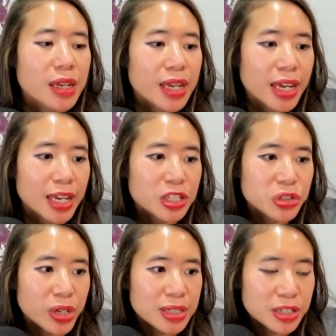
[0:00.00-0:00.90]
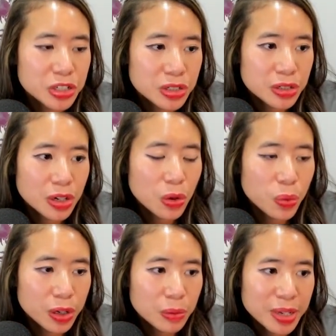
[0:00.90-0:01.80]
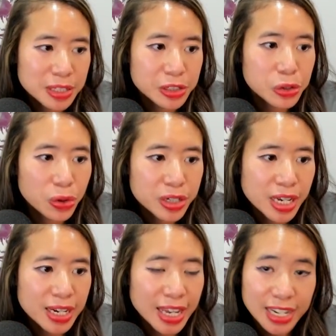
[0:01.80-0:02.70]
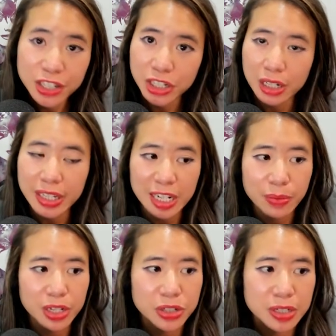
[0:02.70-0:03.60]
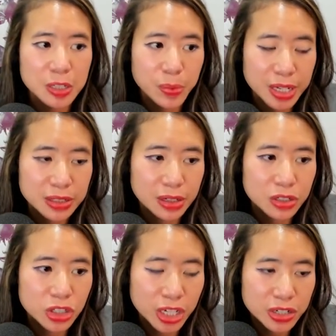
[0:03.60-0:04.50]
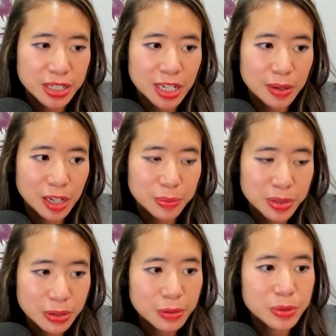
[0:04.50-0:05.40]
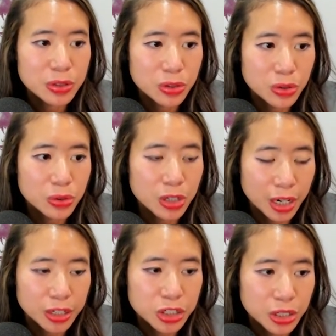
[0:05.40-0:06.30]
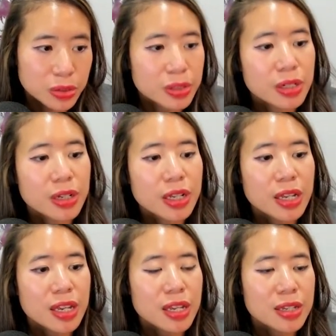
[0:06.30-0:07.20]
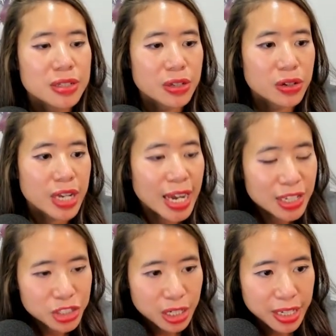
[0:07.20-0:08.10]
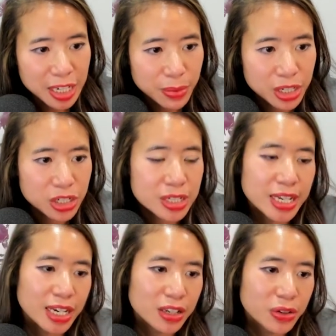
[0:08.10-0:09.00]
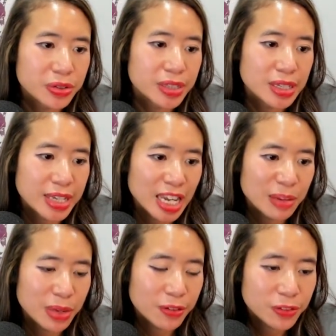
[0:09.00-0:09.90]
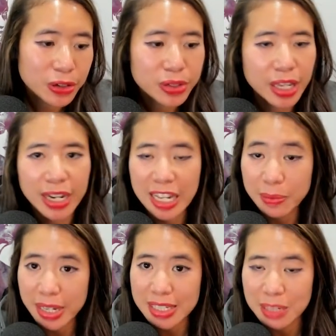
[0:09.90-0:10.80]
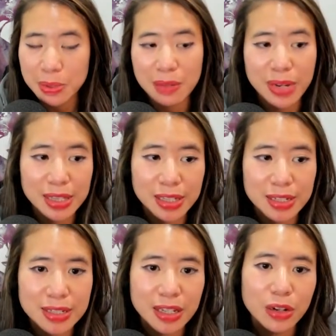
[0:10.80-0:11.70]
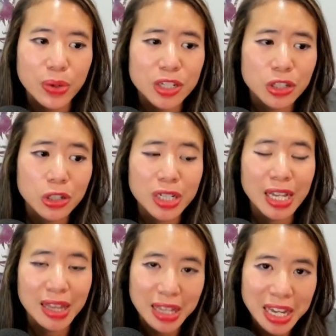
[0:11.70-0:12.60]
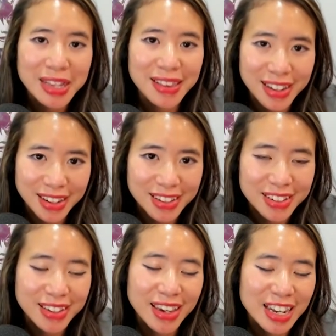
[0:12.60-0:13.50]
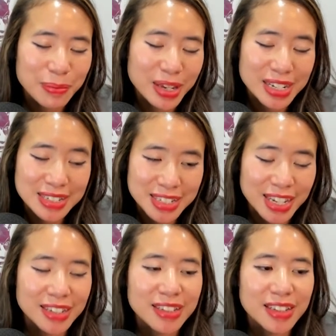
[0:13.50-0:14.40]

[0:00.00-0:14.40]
And transition will basically coordinate any child animations based on changes that it observes to card shown. So to add child animations, I can use these animate float and animate DP methods, which look a lot like animate a state.